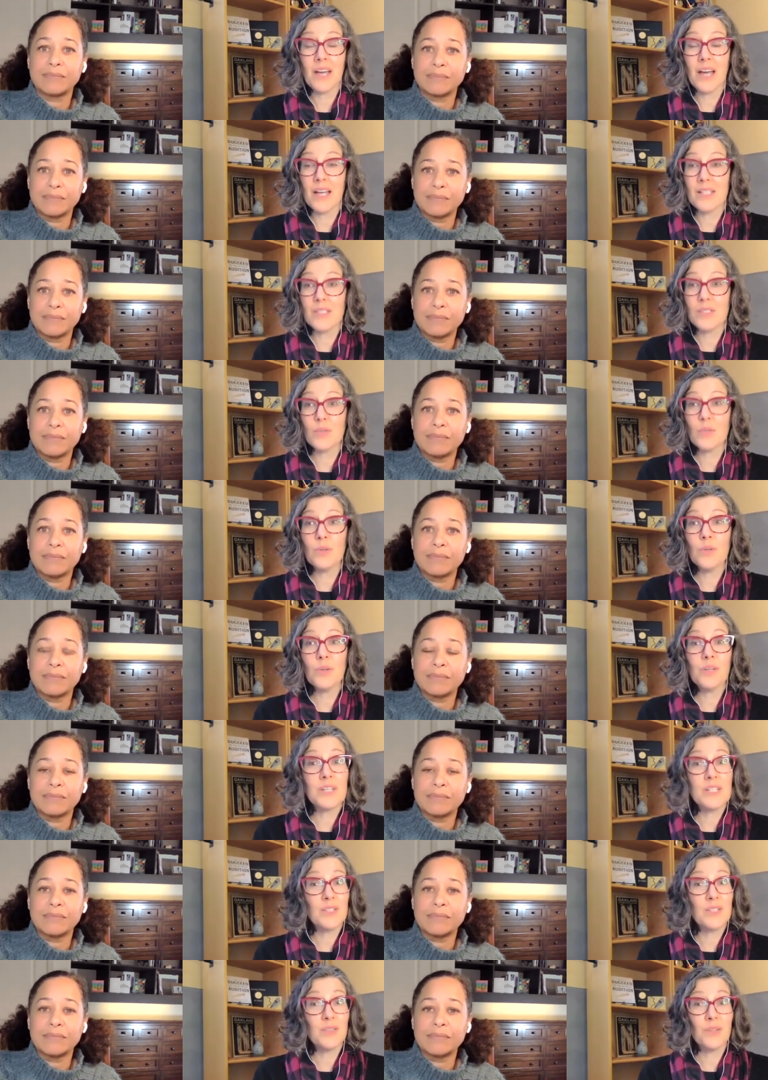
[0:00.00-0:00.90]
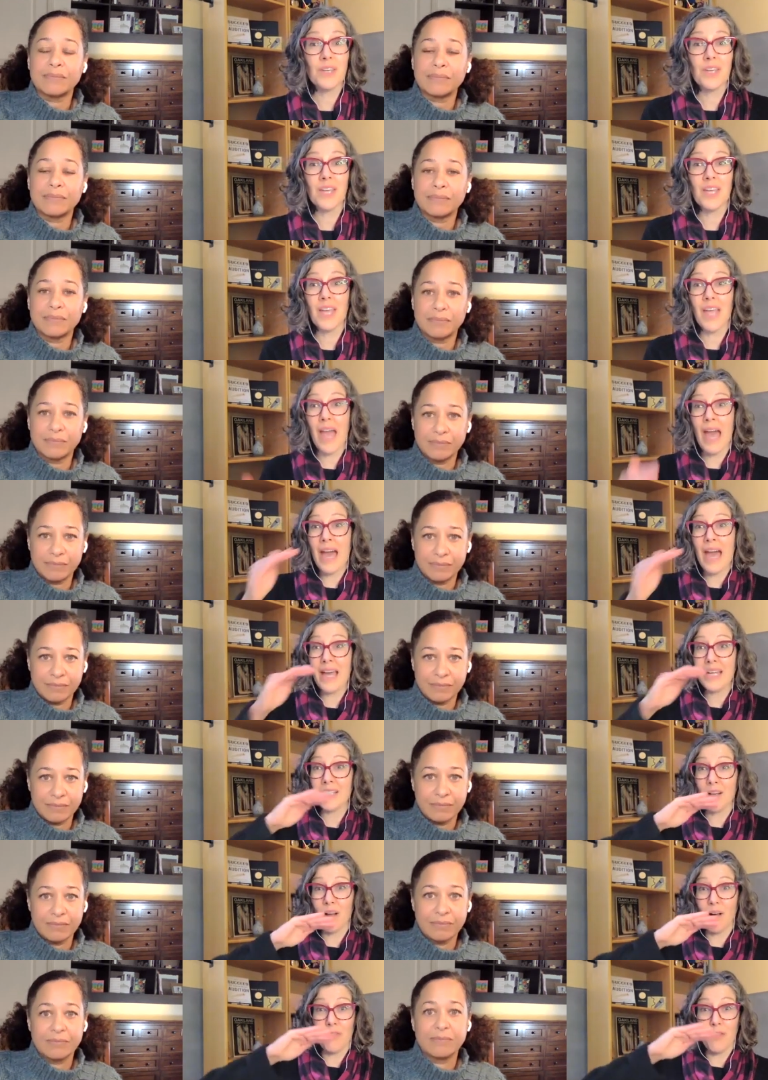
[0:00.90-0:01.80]
Speaker 1: high school. He's looking
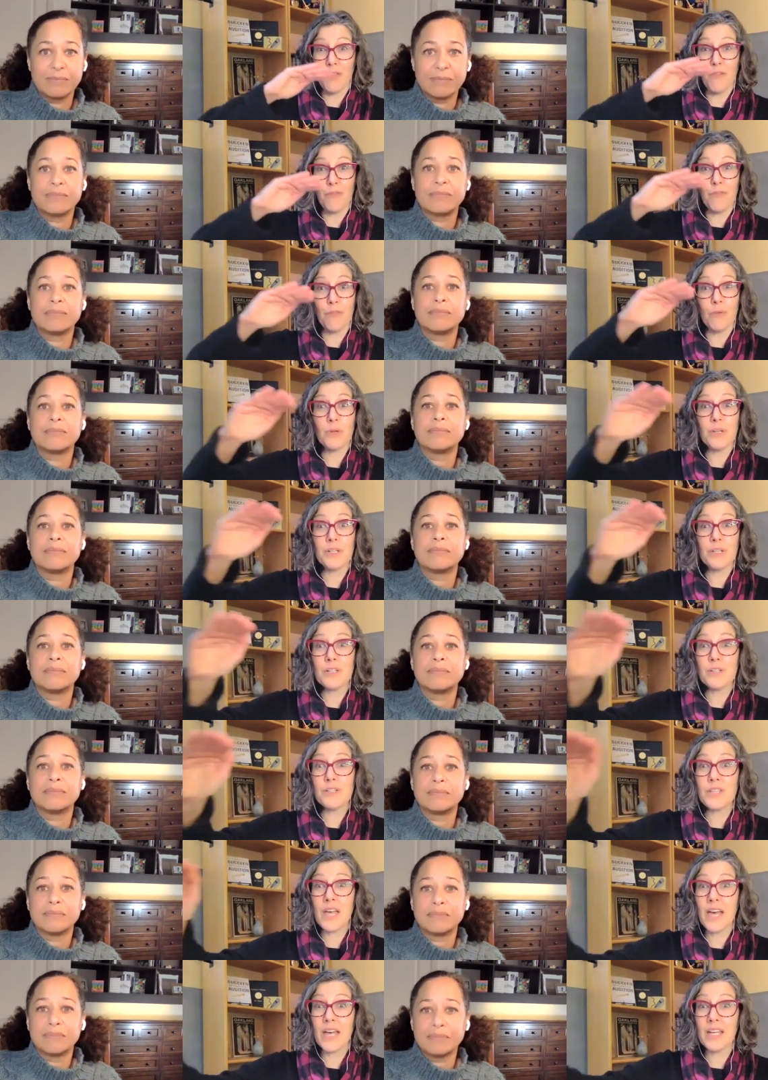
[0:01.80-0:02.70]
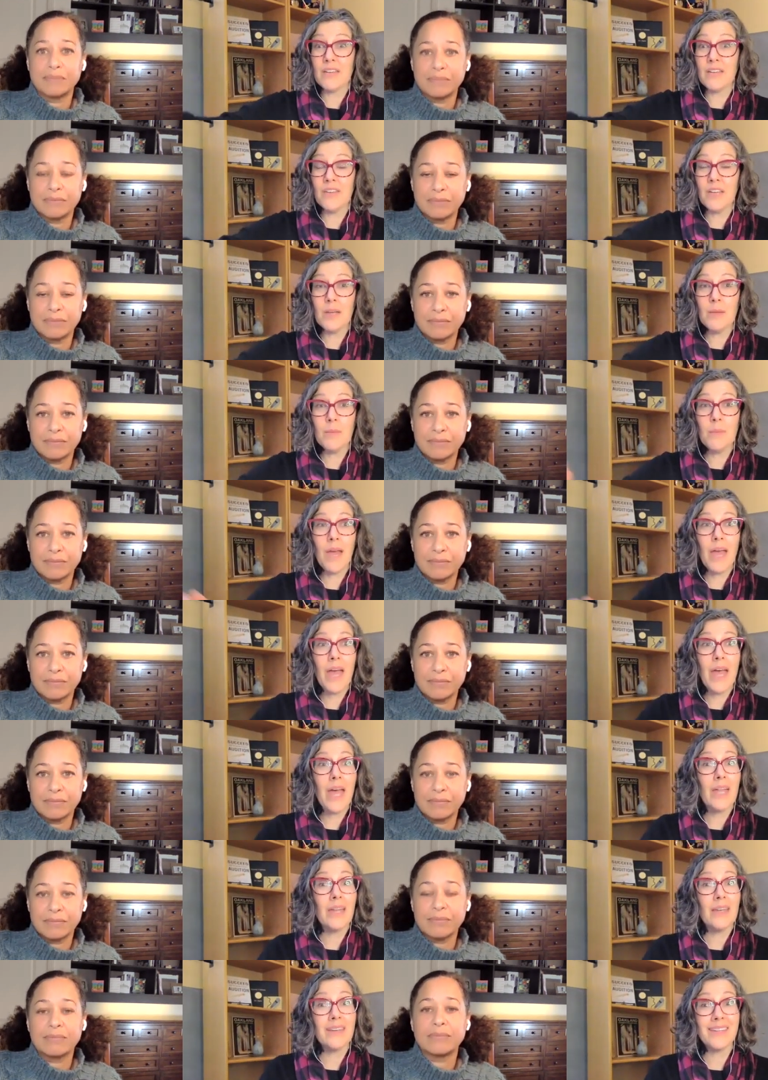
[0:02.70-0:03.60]
at the four years ahead of him
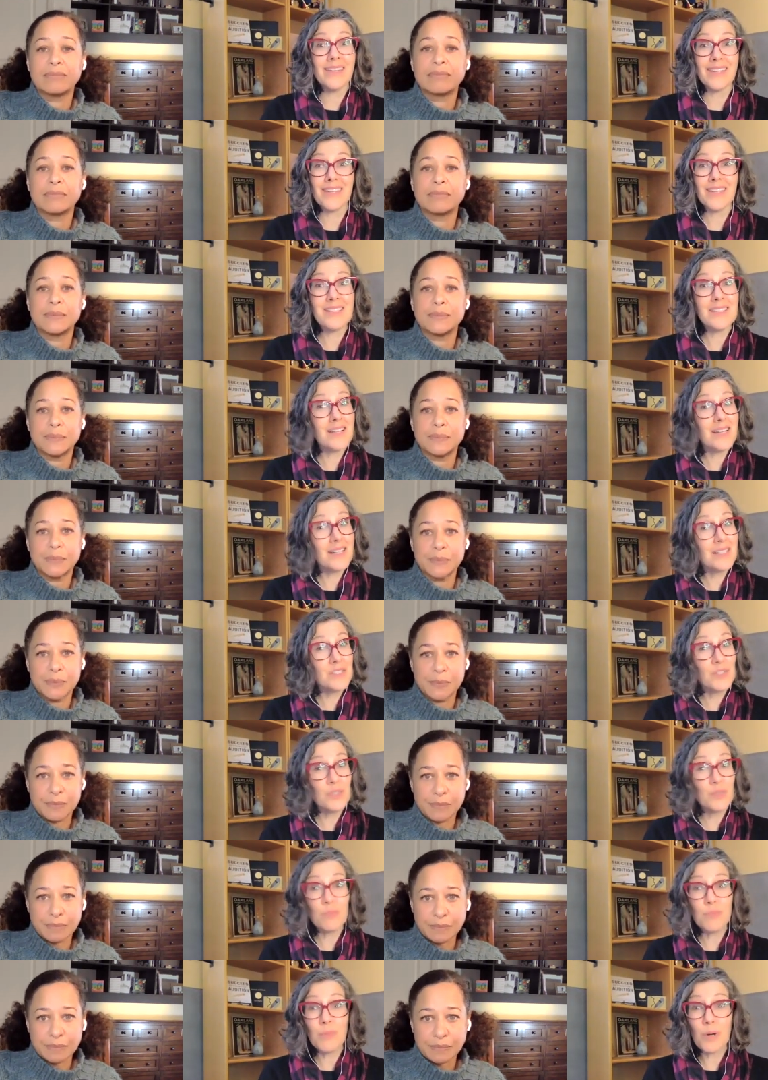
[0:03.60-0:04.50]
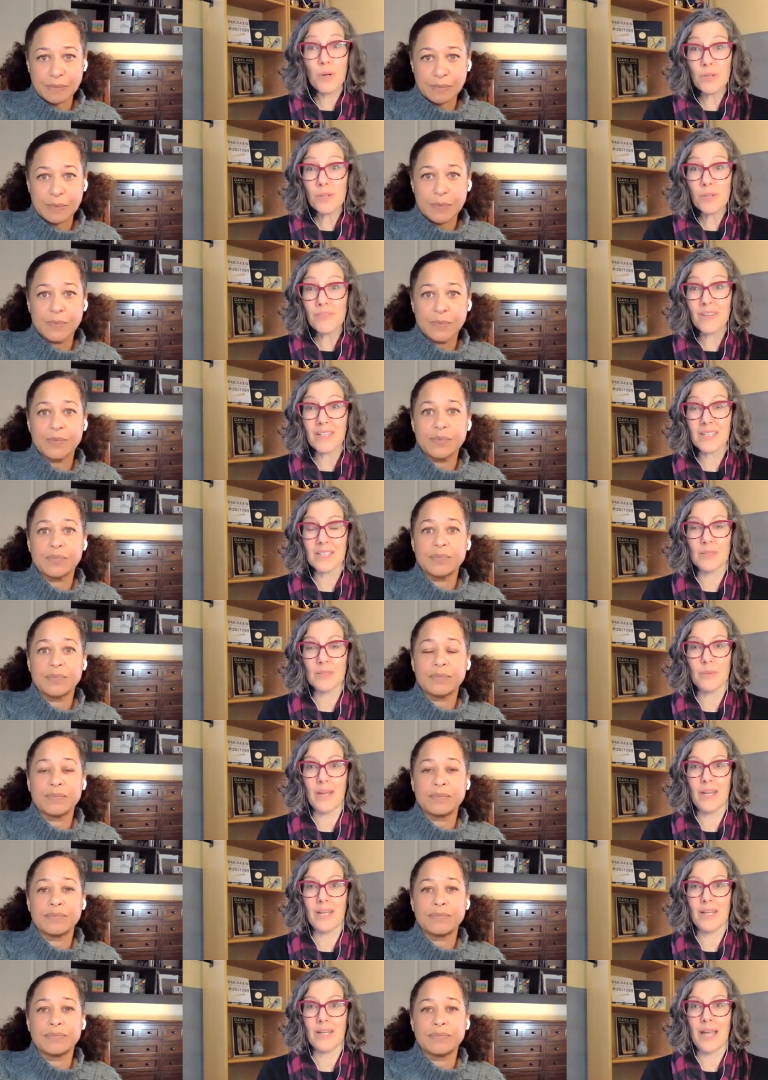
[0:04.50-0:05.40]
and he's not too motivated
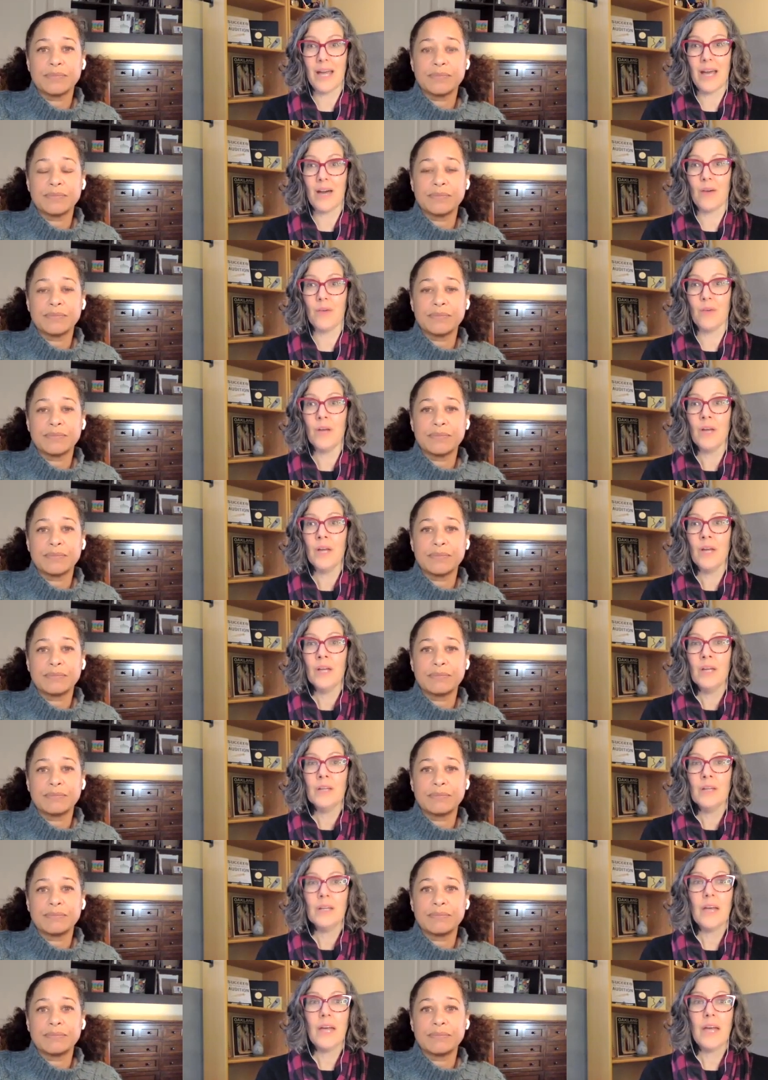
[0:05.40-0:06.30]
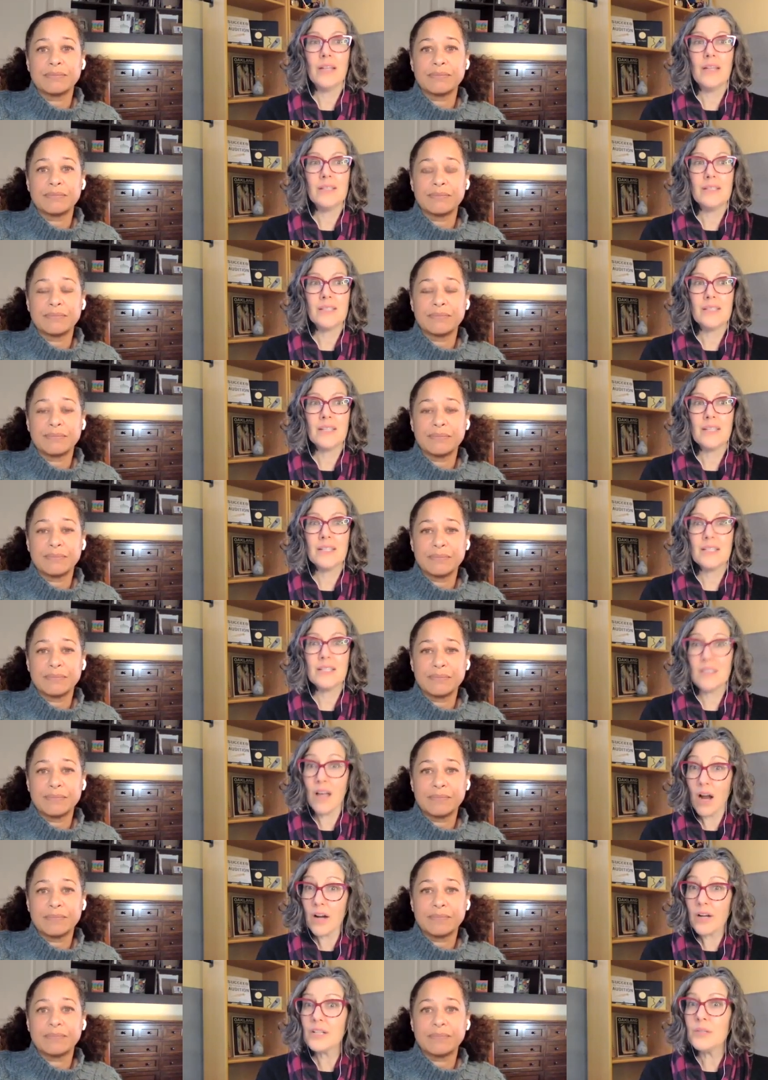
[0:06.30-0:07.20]
right now. And it's a
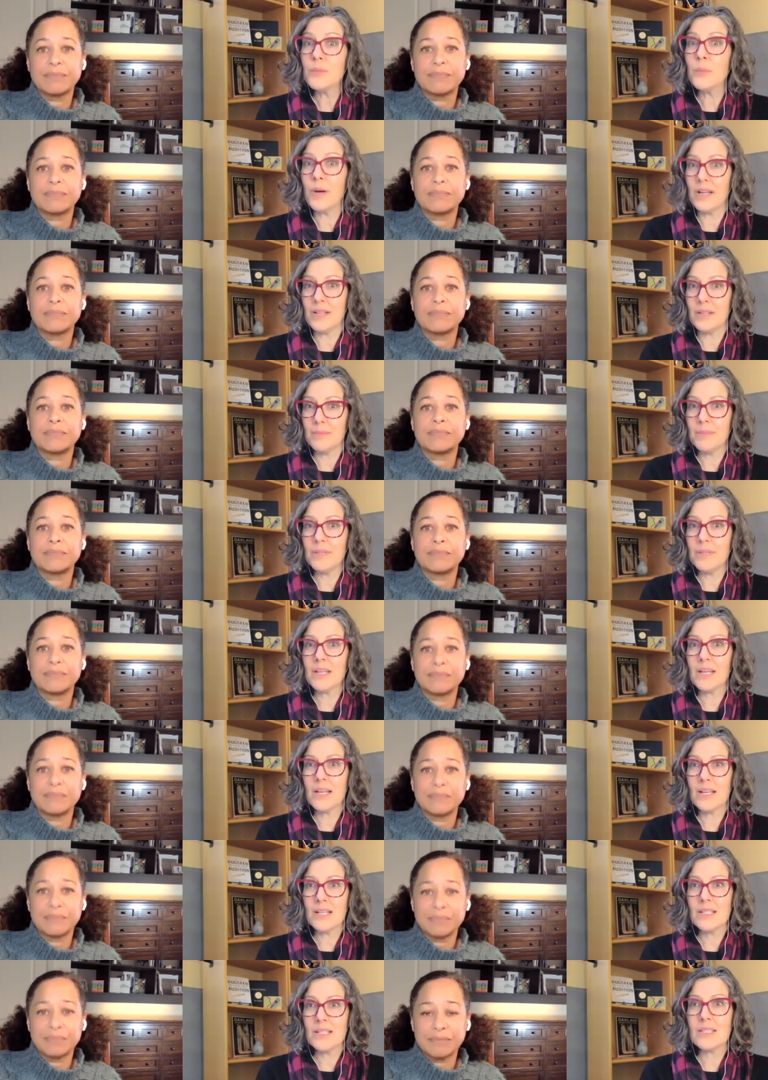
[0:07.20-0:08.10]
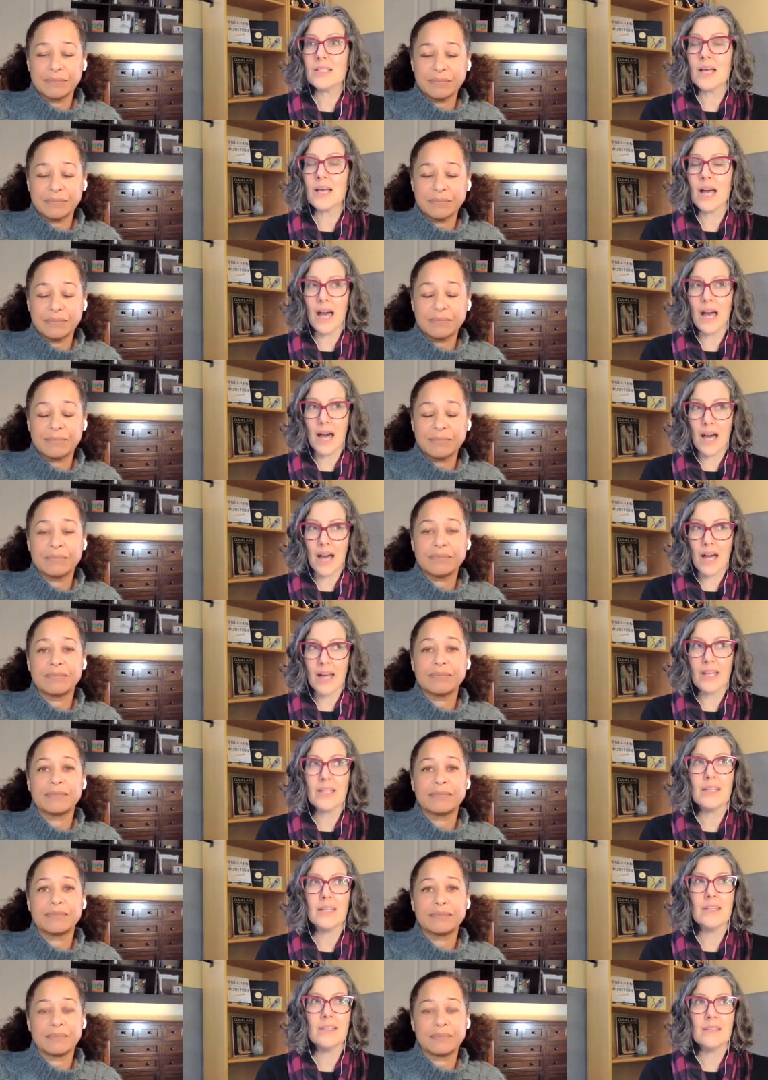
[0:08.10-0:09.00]
hard one because
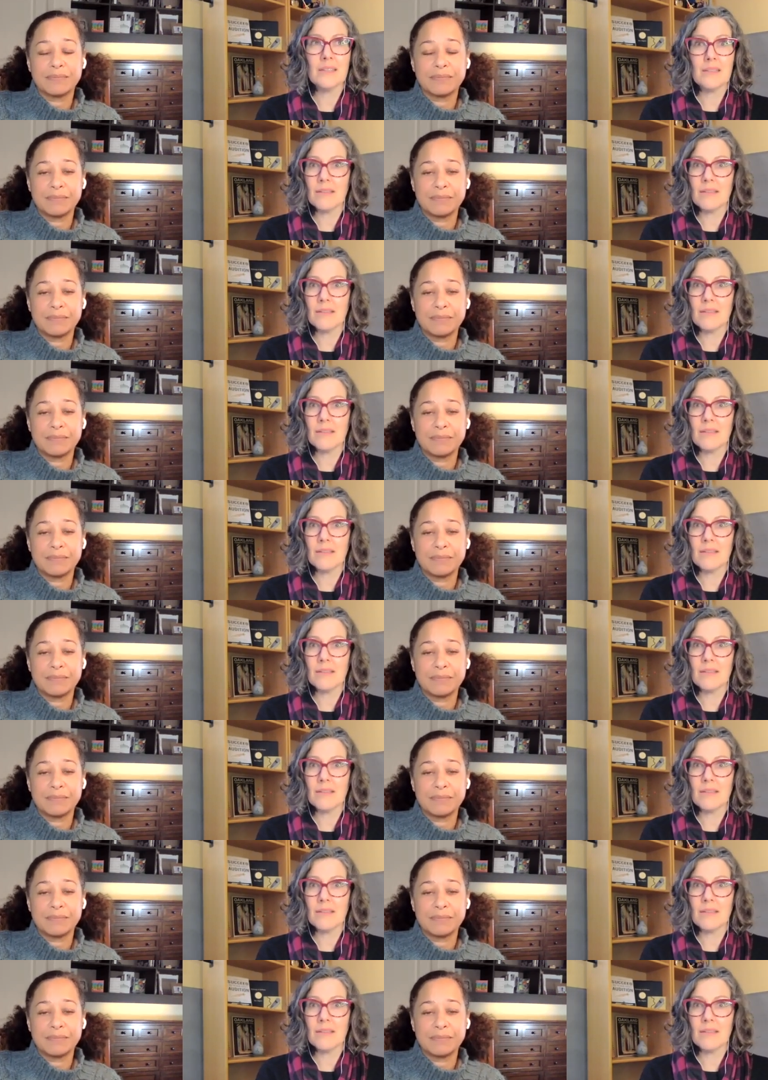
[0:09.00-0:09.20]
I